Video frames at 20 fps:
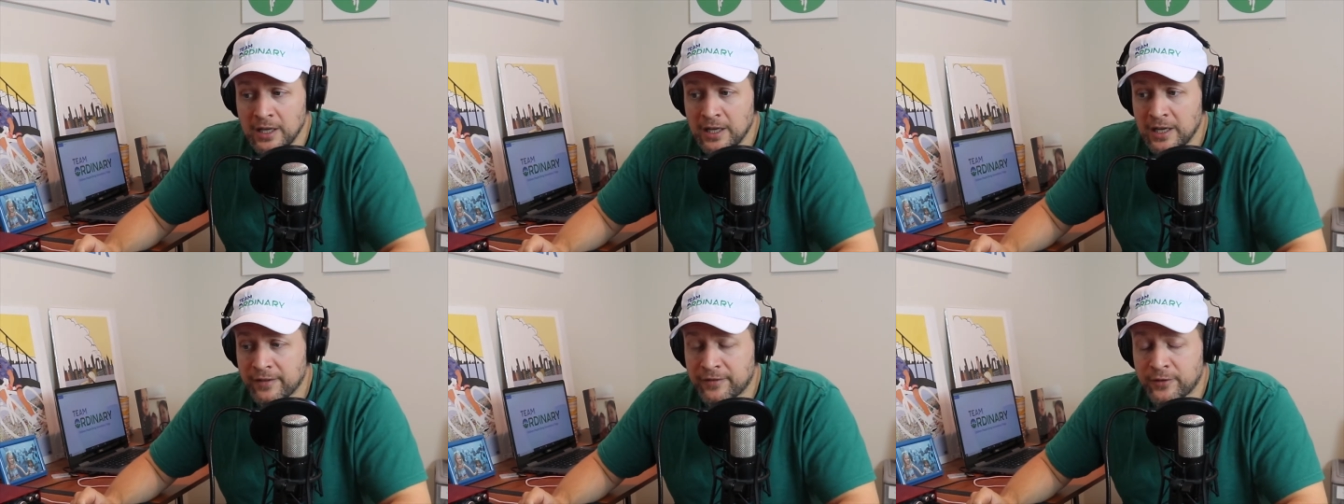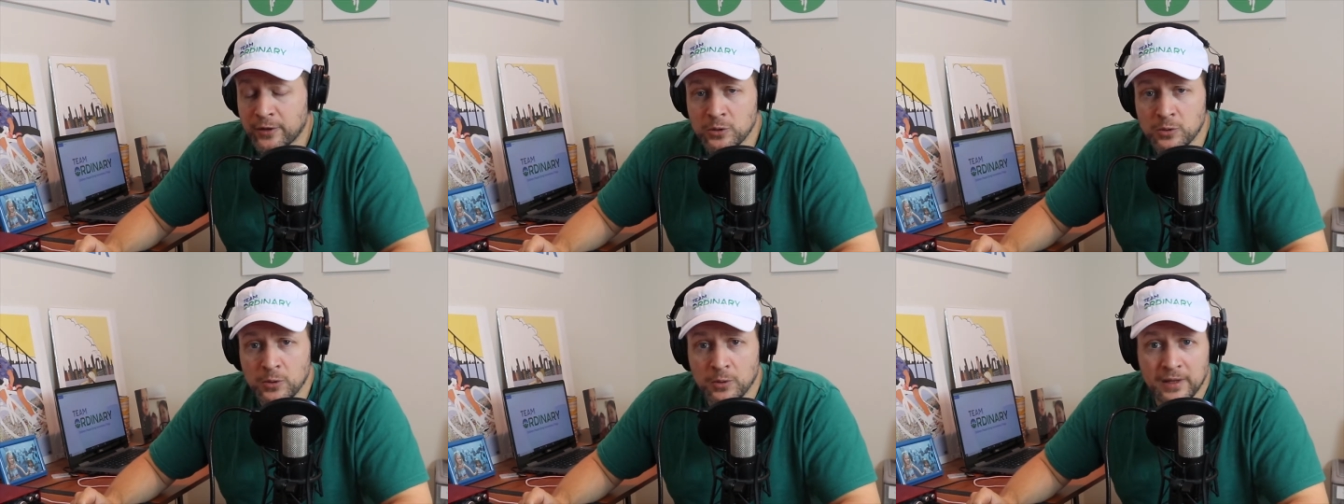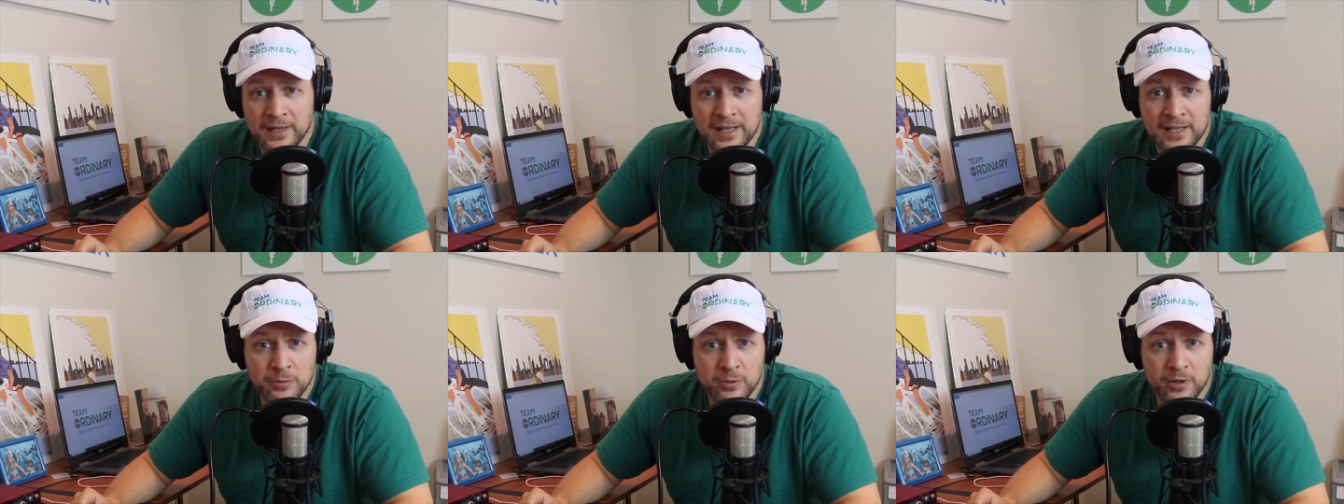If that's
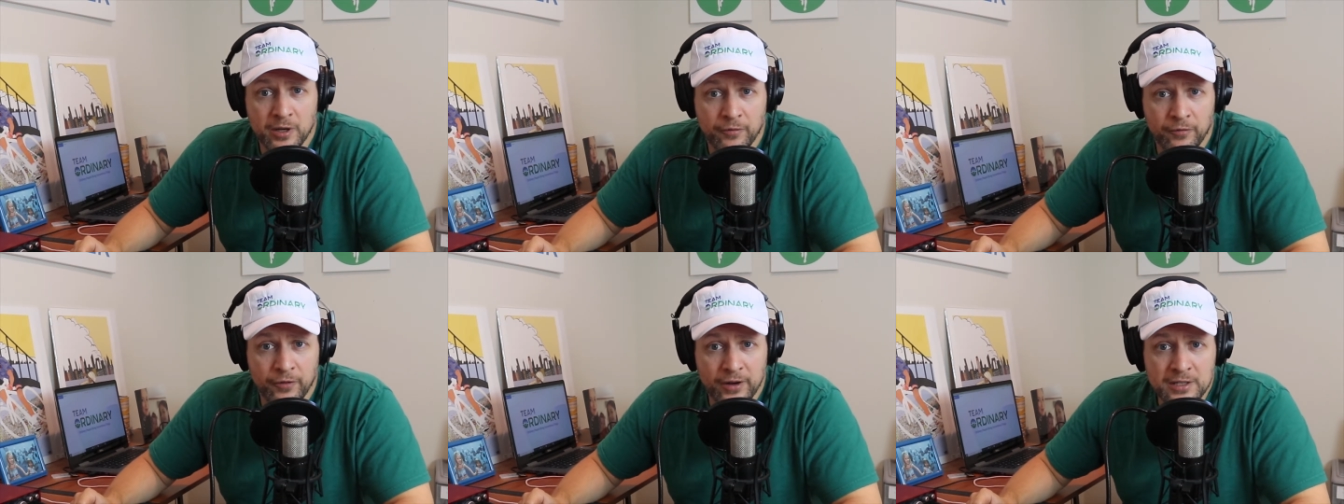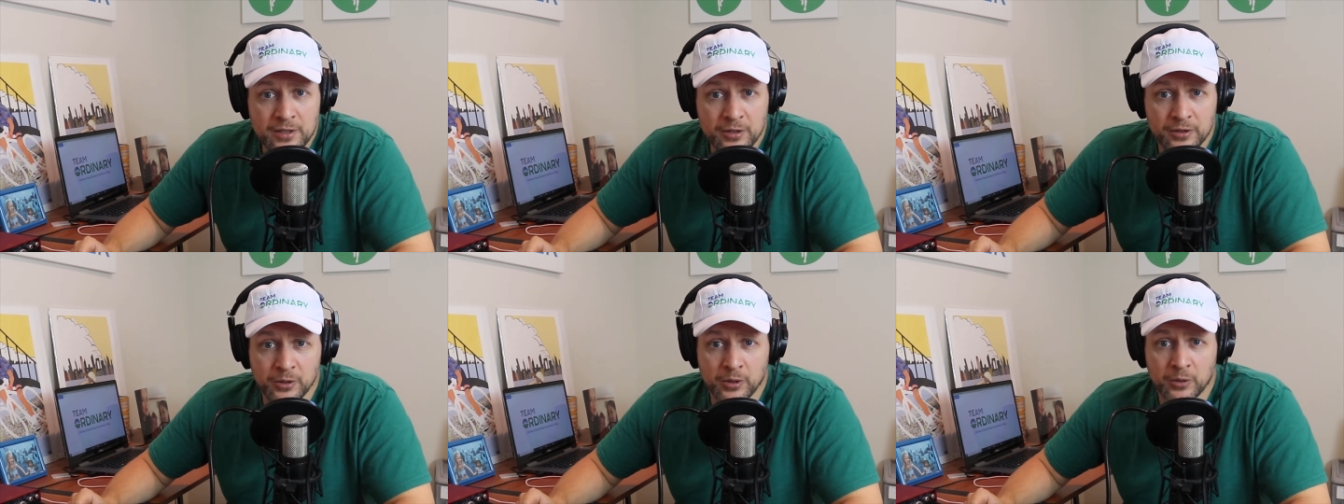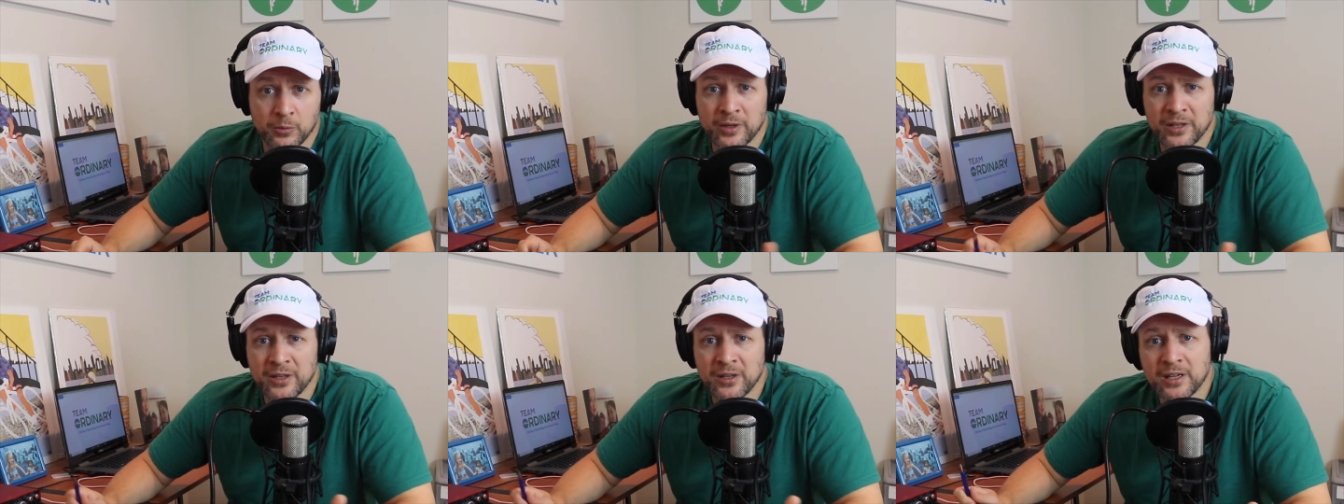what your friends are
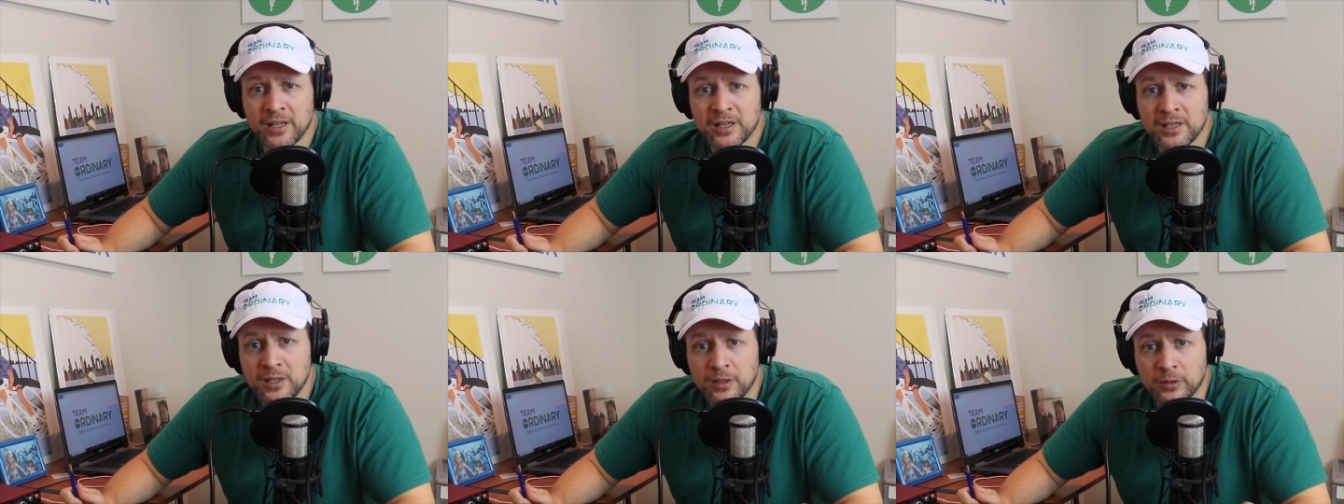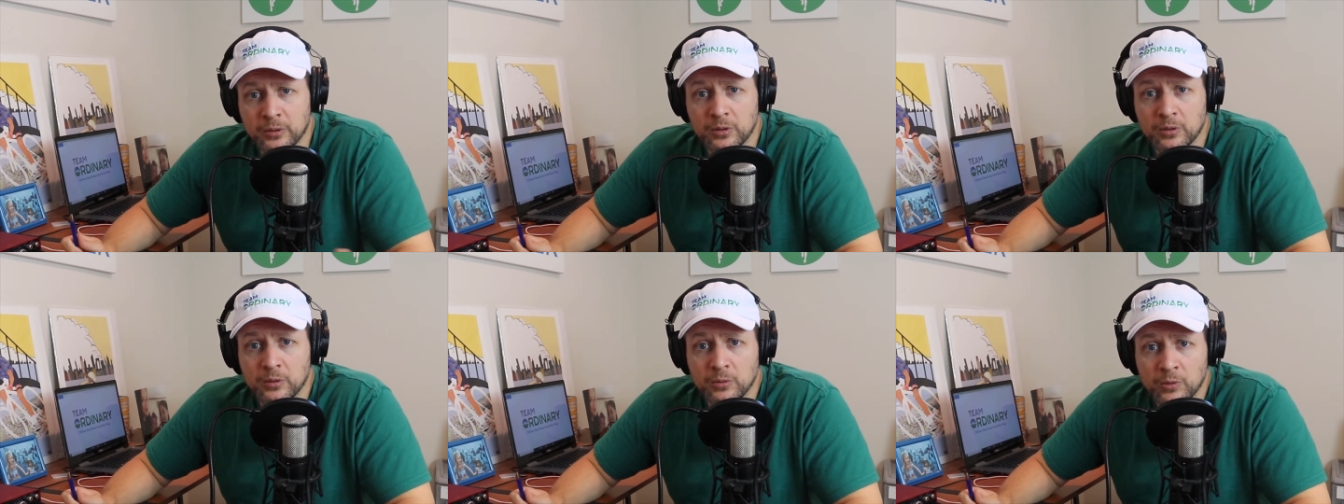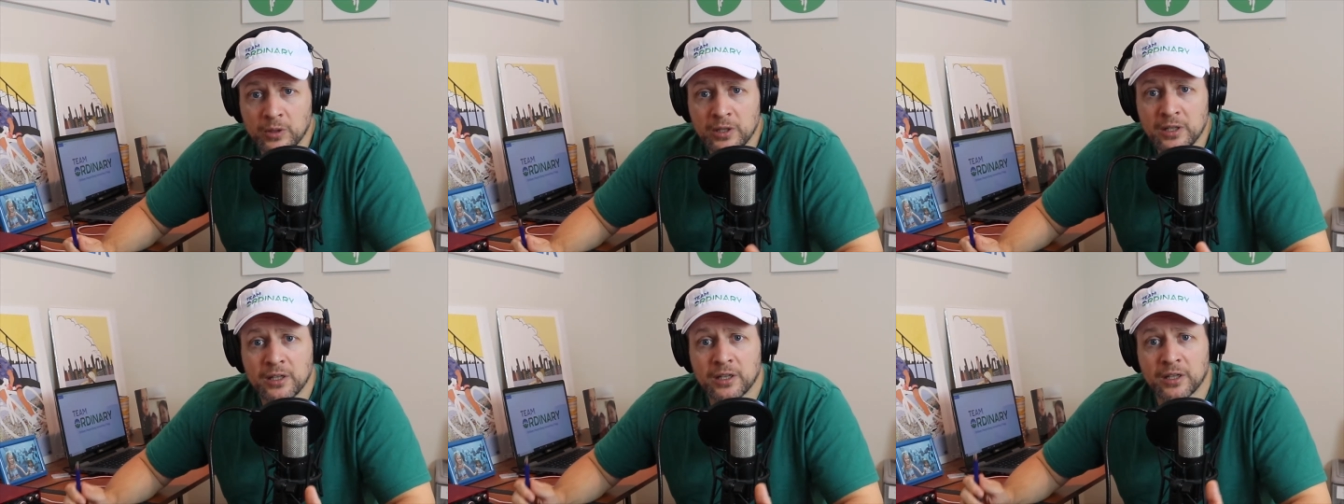doing, what are you going to do?
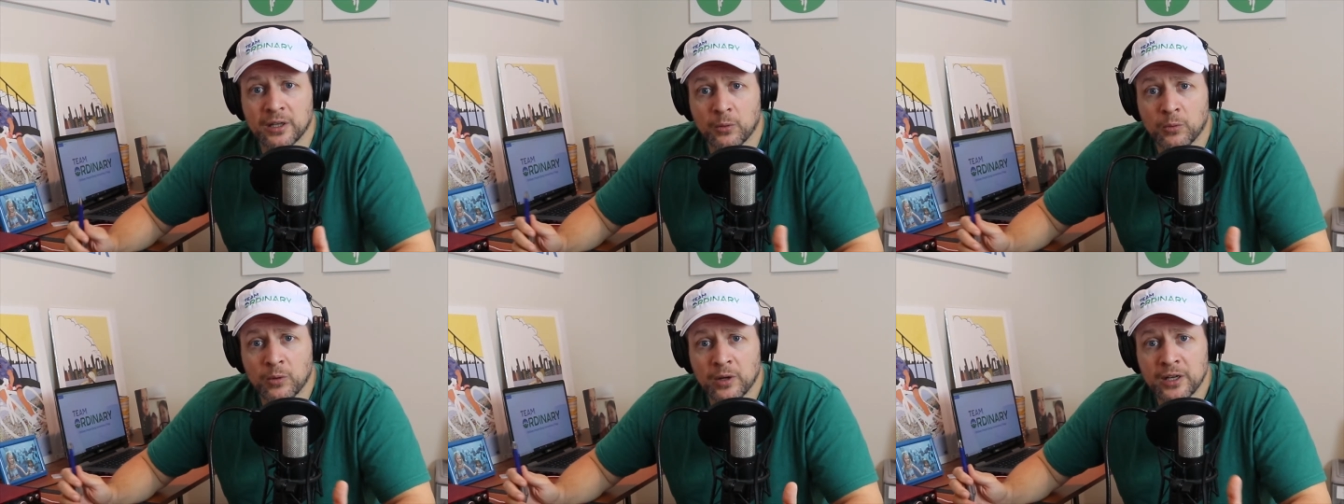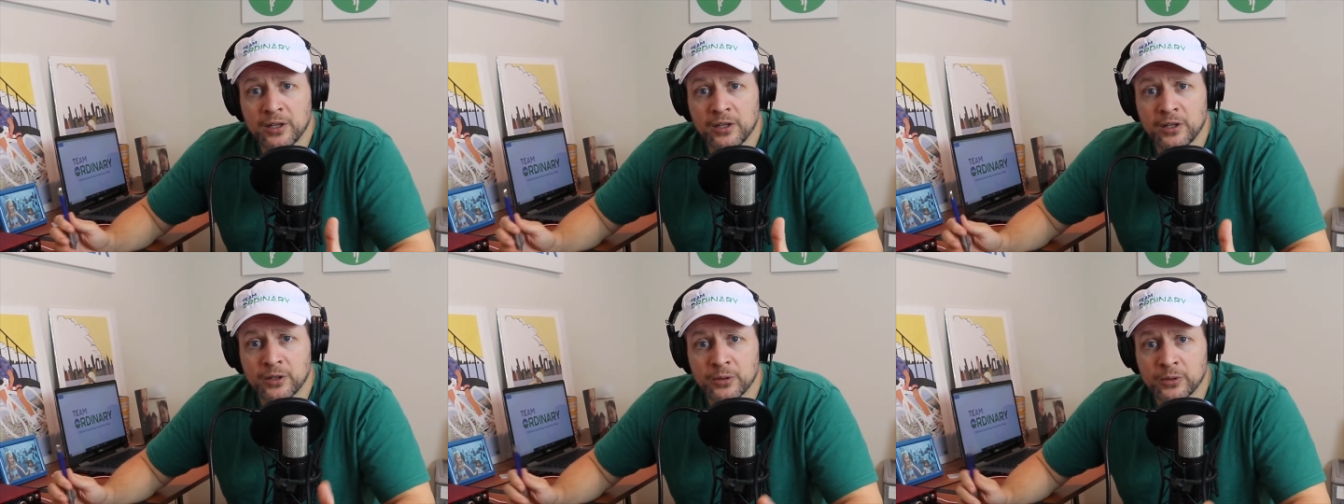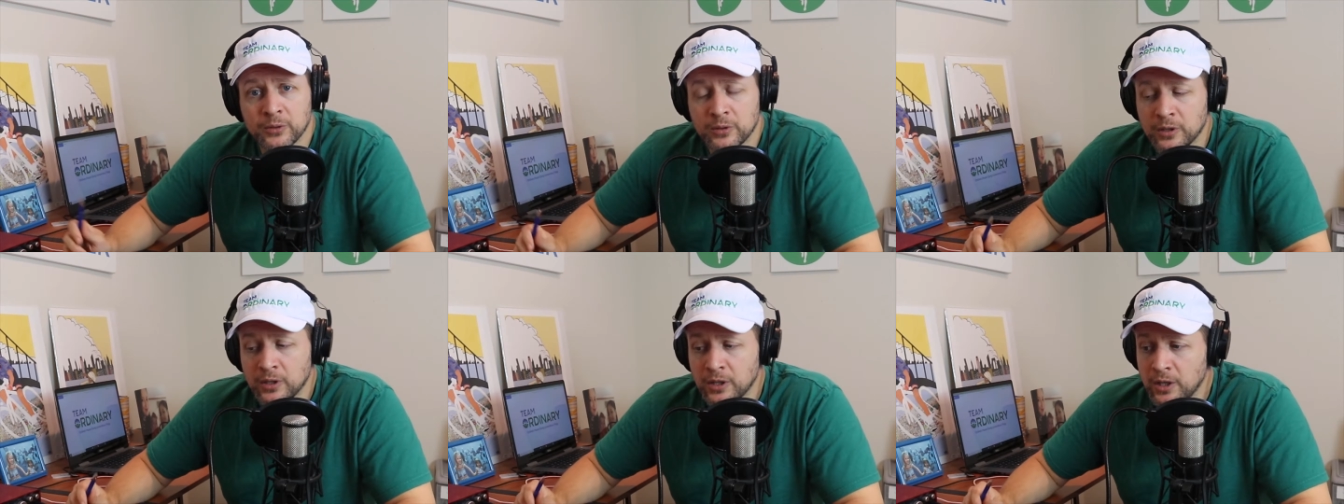
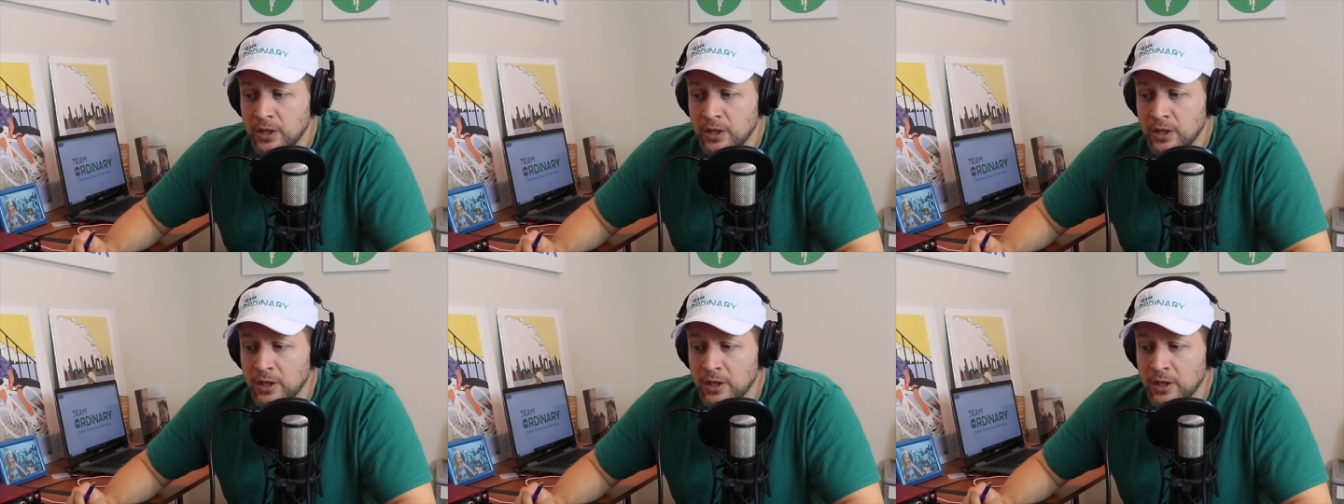You,